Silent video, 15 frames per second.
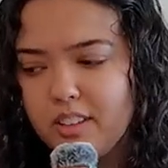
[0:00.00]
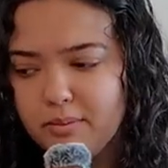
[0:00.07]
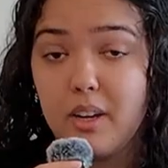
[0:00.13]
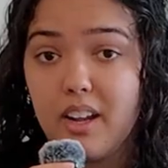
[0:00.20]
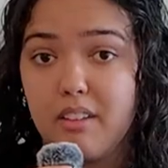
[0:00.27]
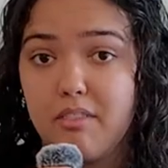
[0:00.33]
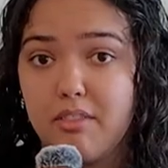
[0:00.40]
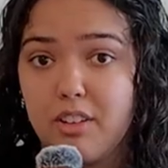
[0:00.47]
But
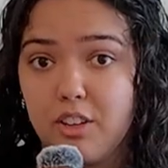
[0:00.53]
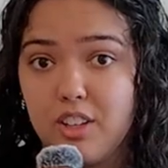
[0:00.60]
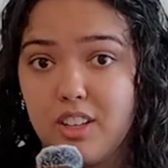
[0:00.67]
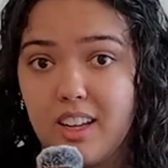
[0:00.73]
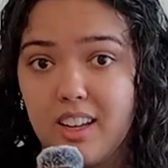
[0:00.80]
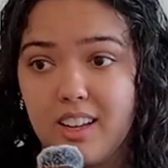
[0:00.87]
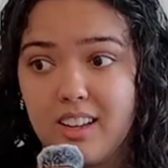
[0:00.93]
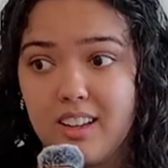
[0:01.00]
I felt
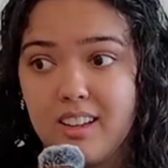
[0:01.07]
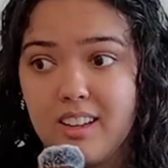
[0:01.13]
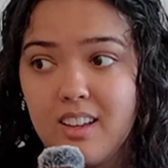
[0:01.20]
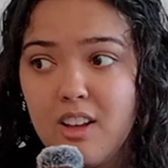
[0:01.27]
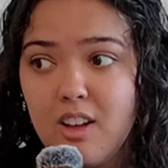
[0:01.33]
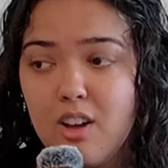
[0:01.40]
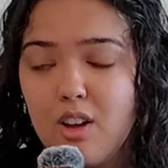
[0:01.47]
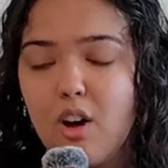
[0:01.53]
like,
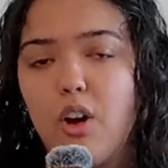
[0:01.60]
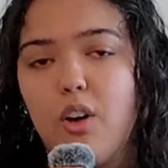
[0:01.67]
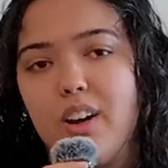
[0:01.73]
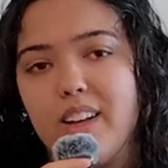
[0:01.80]
oh,